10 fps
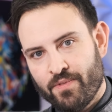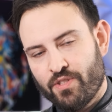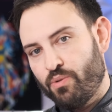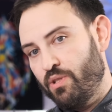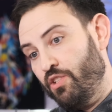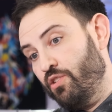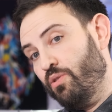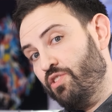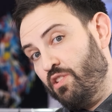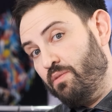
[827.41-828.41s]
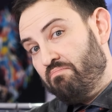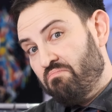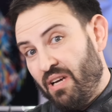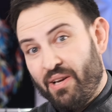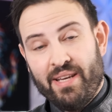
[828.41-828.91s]
So what you need to do is just,
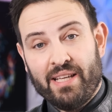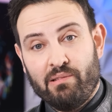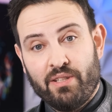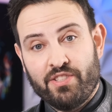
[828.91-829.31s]
how do you handle an